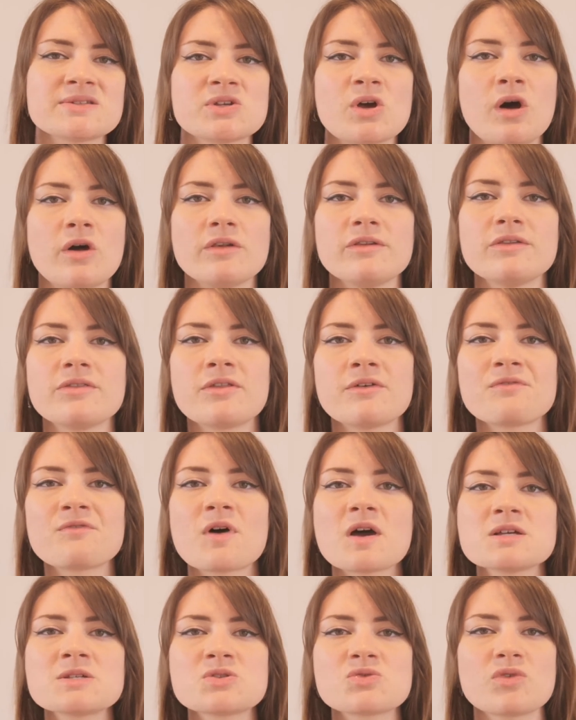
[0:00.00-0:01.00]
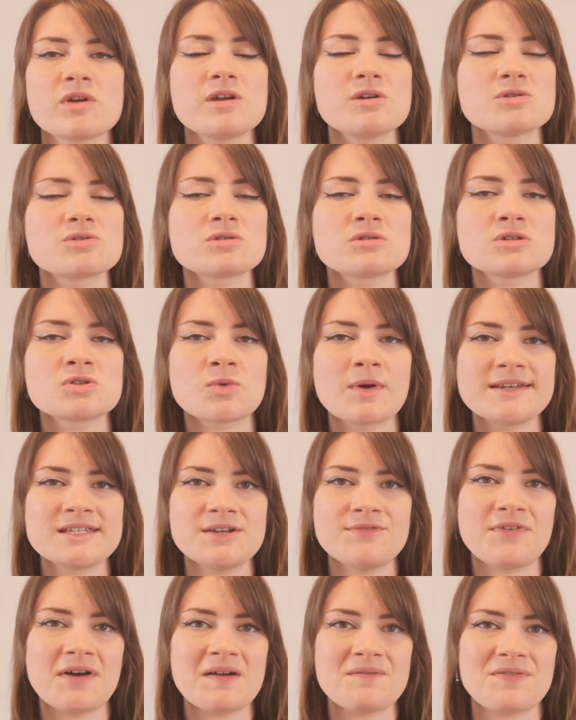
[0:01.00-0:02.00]
on, the first
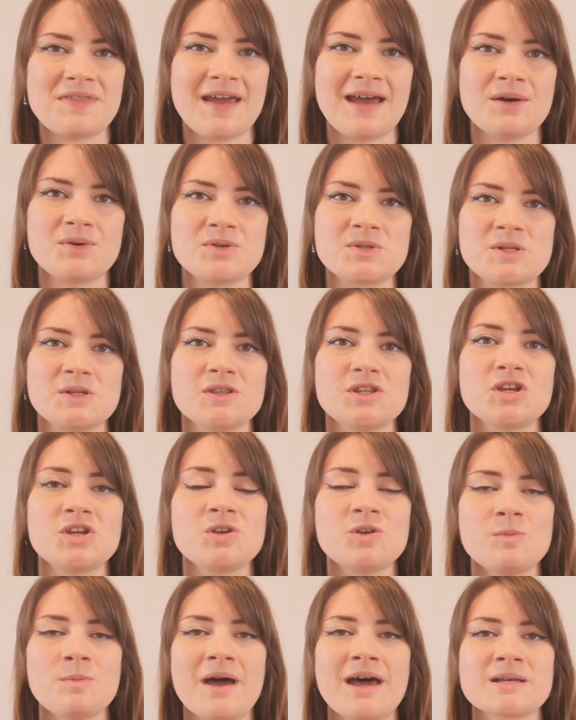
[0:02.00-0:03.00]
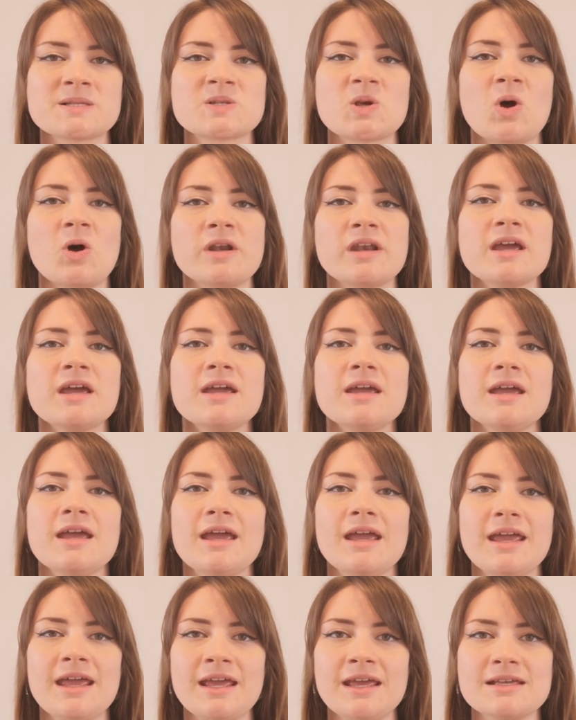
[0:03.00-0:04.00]
$325,000 that you pass on
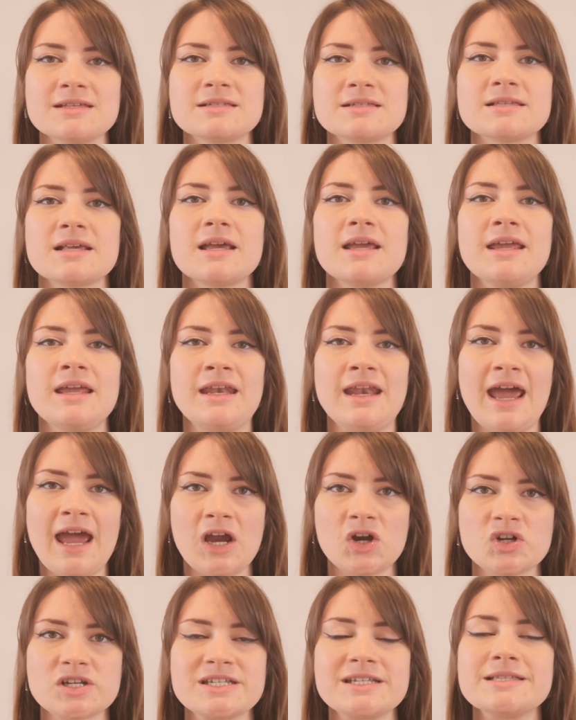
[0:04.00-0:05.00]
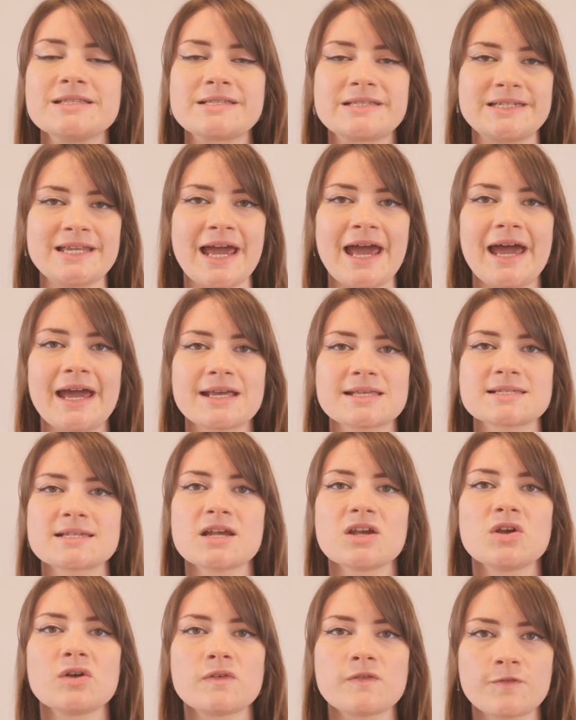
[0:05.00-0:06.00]
is inheritance tax
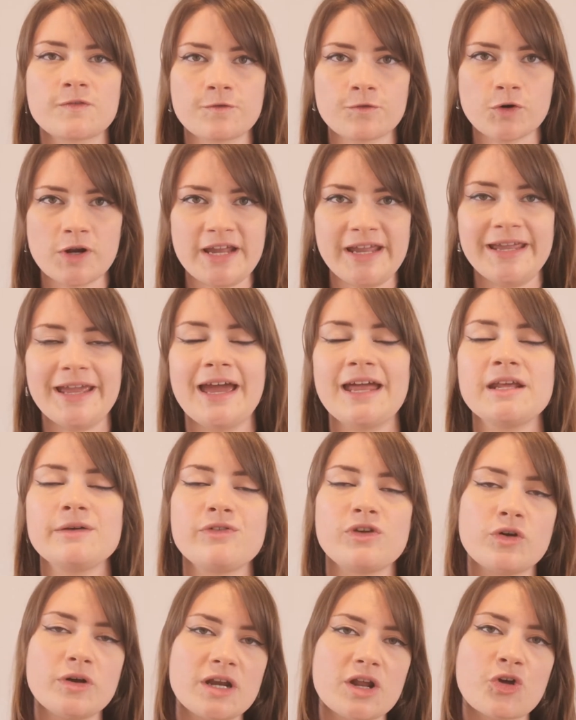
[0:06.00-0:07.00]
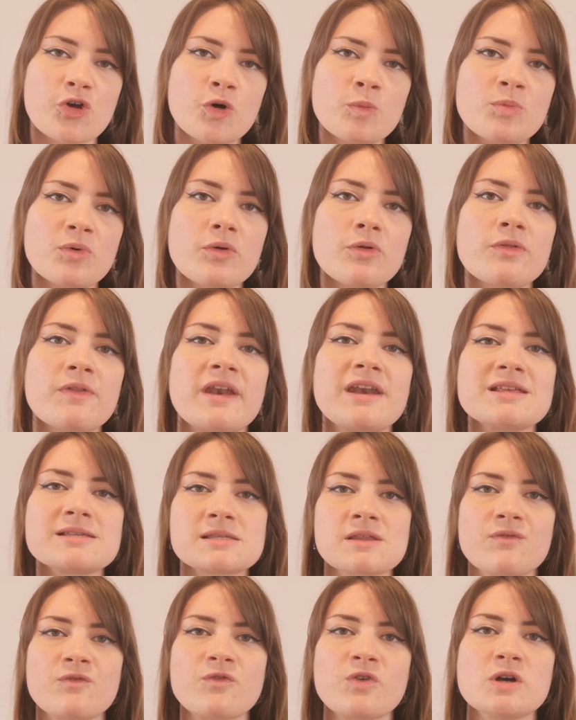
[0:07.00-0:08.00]
free. And if you're in a couple, then it's
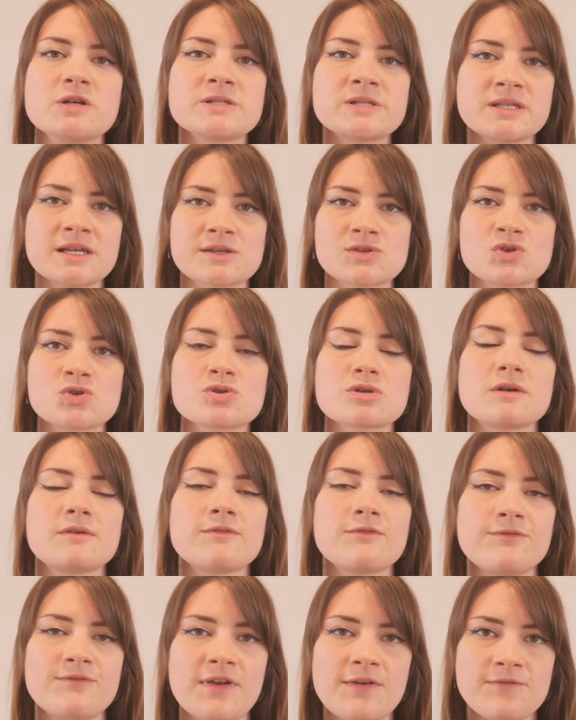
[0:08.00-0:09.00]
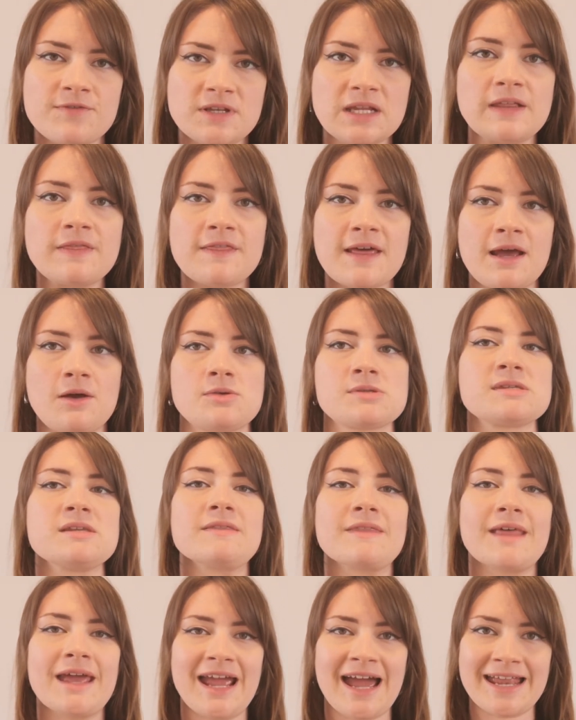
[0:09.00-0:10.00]
the first $650,000
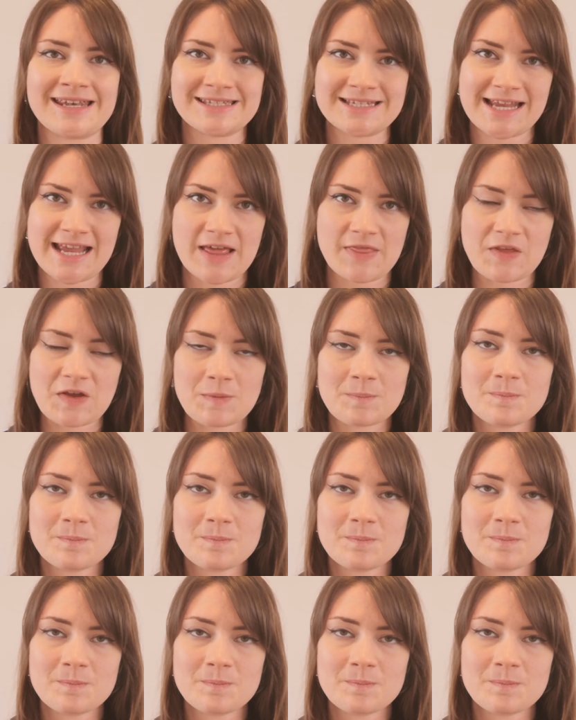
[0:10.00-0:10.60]
they add together.